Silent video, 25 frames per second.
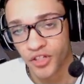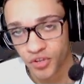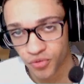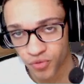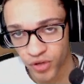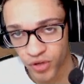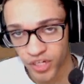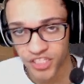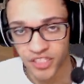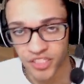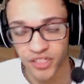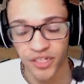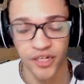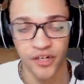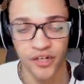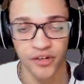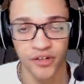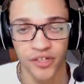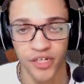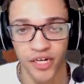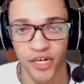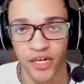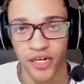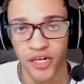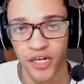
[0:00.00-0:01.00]
Raze Nade.
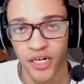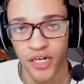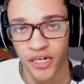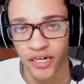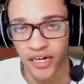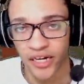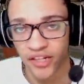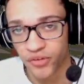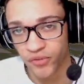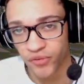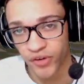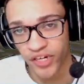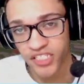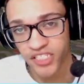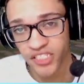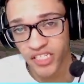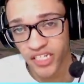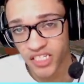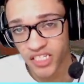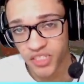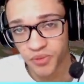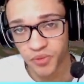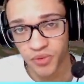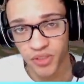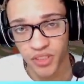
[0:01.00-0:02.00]
Okay, now the Raze Nade
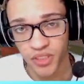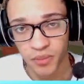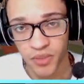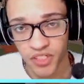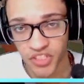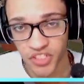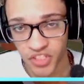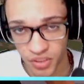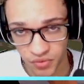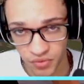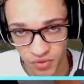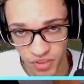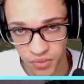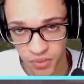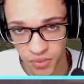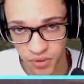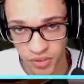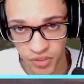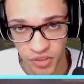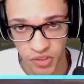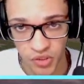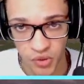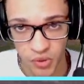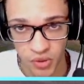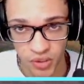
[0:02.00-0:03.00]
is pretty much
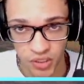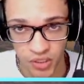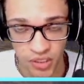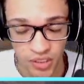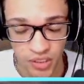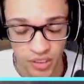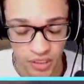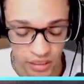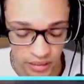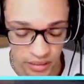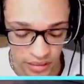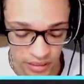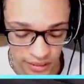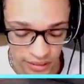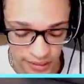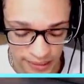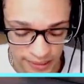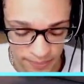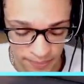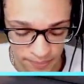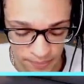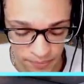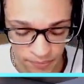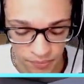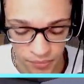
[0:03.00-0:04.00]
self-explanatory.
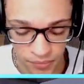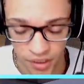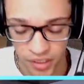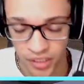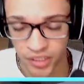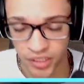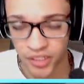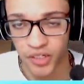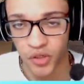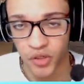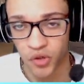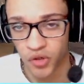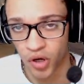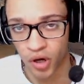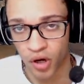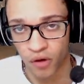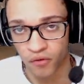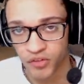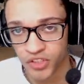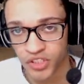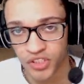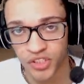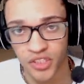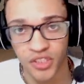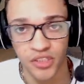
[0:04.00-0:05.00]
But
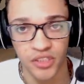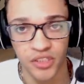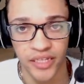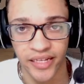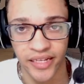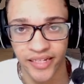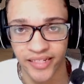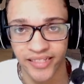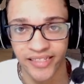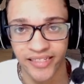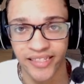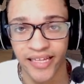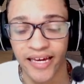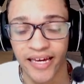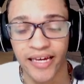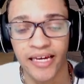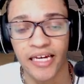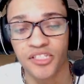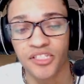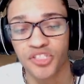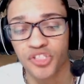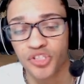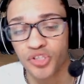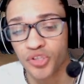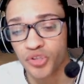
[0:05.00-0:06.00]
obviously, at the end of the day,
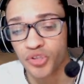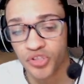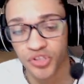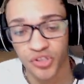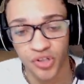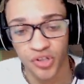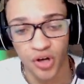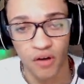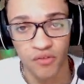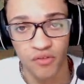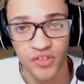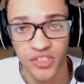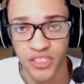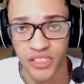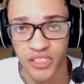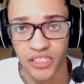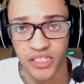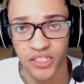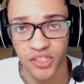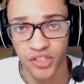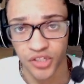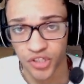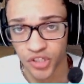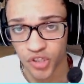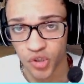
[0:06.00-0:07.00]
it's used to obviously
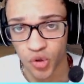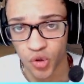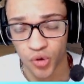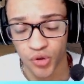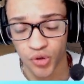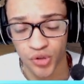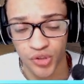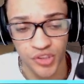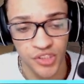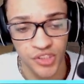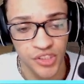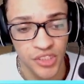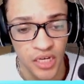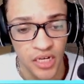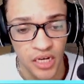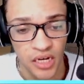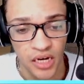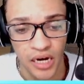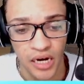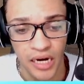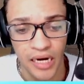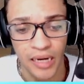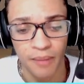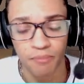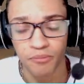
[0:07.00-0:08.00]
clear corners,
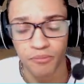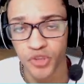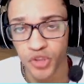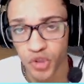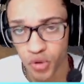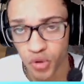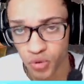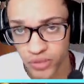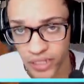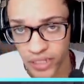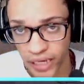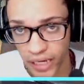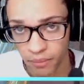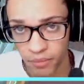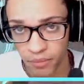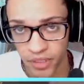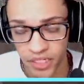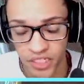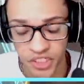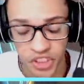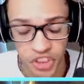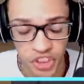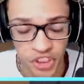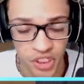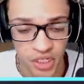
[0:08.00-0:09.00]
do
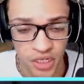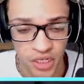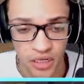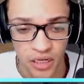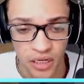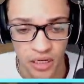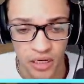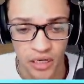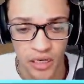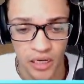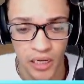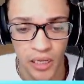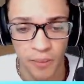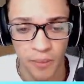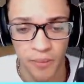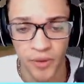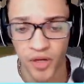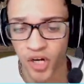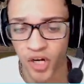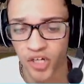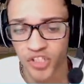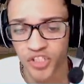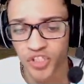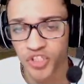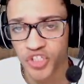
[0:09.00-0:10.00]
damage, and
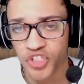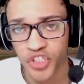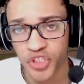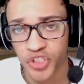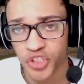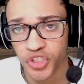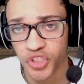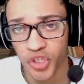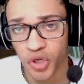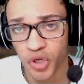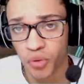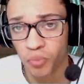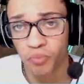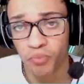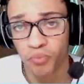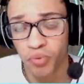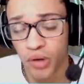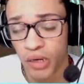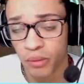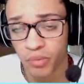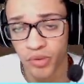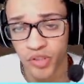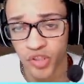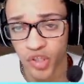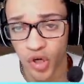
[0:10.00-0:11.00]
also just
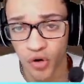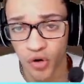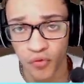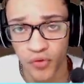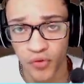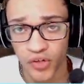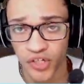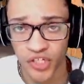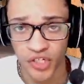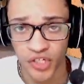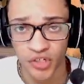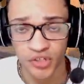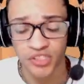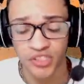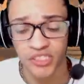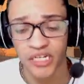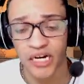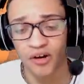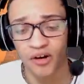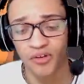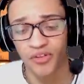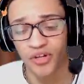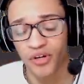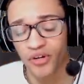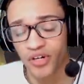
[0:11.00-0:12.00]
probably go for kills.
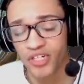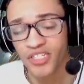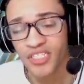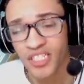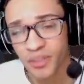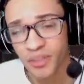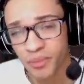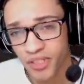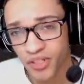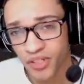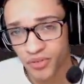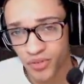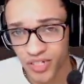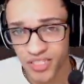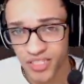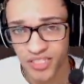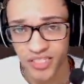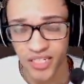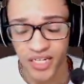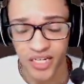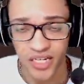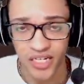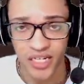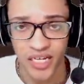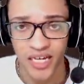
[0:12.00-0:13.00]
Now, the crazy thing about the Raze
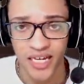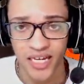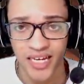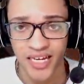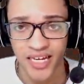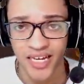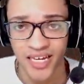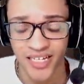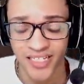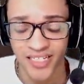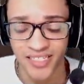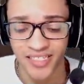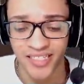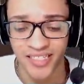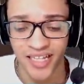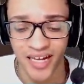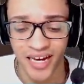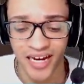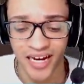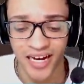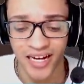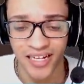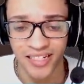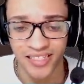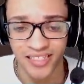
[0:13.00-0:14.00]
Nade is
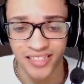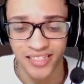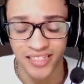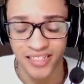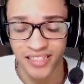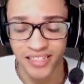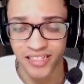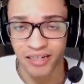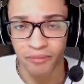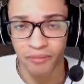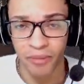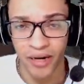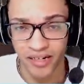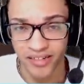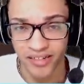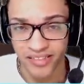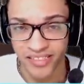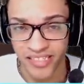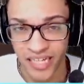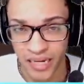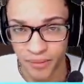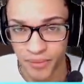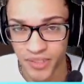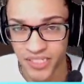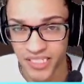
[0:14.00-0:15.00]
that the amount of
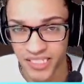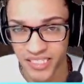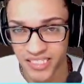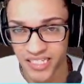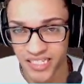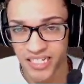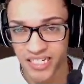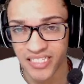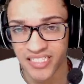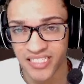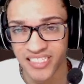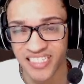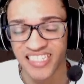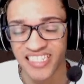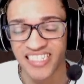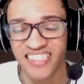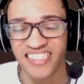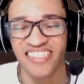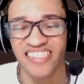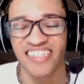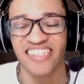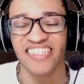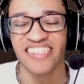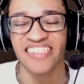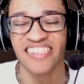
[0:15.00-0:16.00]
damage it does is
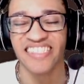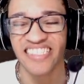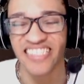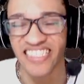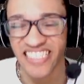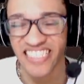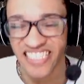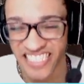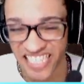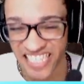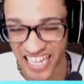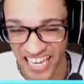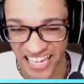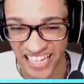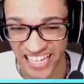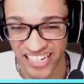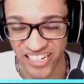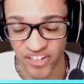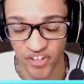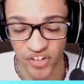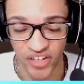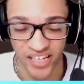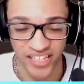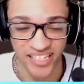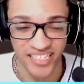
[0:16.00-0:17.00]
insane.
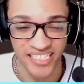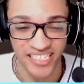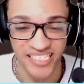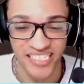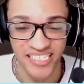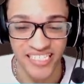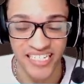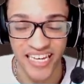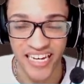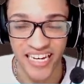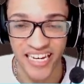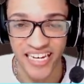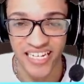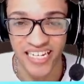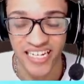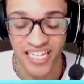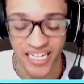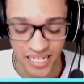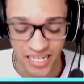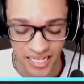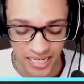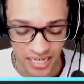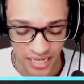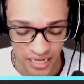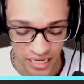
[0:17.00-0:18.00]
Okay, this nade
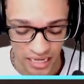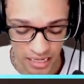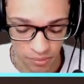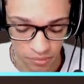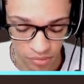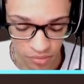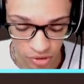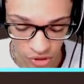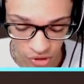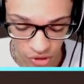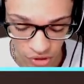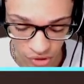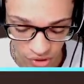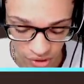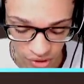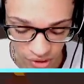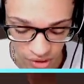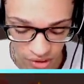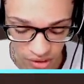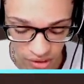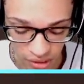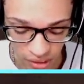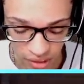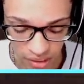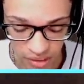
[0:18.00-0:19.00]
literally
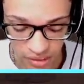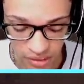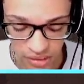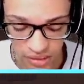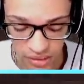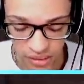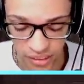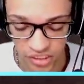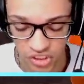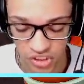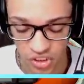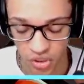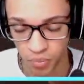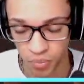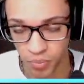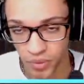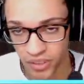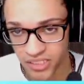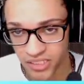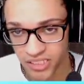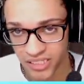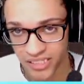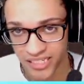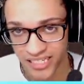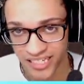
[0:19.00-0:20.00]
does like, so
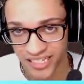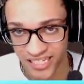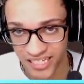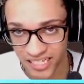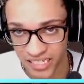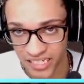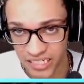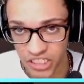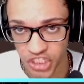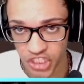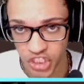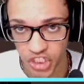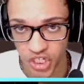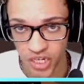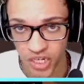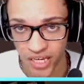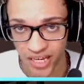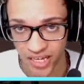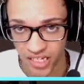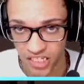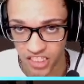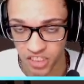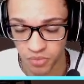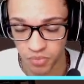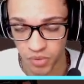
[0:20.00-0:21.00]
basically each
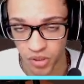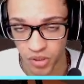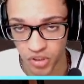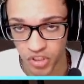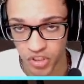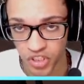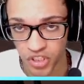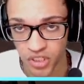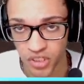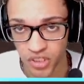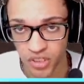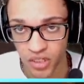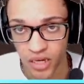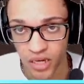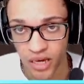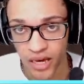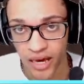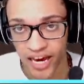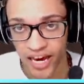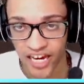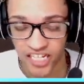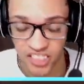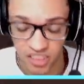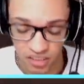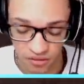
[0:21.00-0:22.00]
explosion
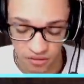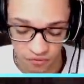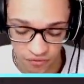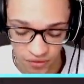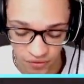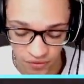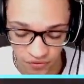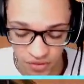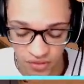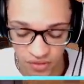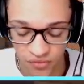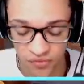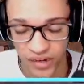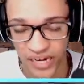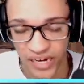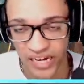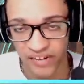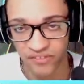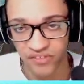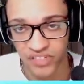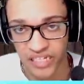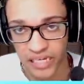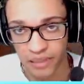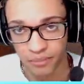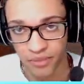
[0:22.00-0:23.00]
has
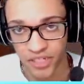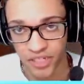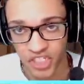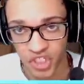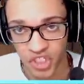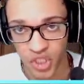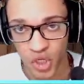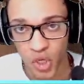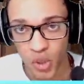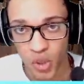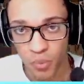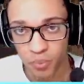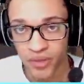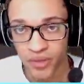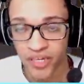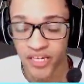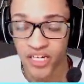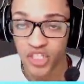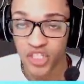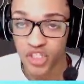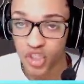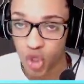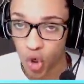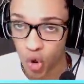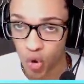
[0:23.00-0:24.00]
55 damage, being a
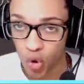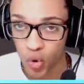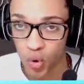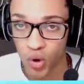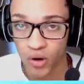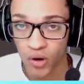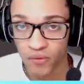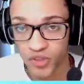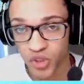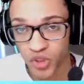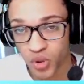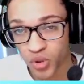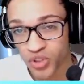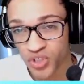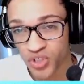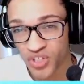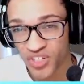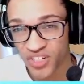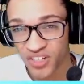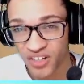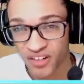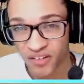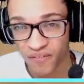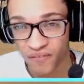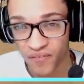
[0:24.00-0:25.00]
total of
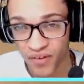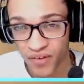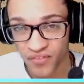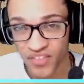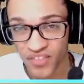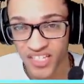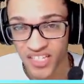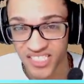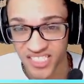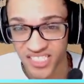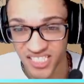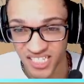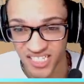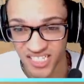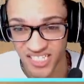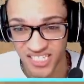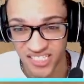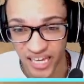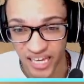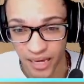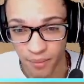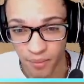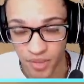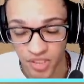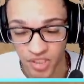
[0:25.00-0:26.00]
256
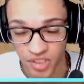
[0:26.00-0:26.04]
damage.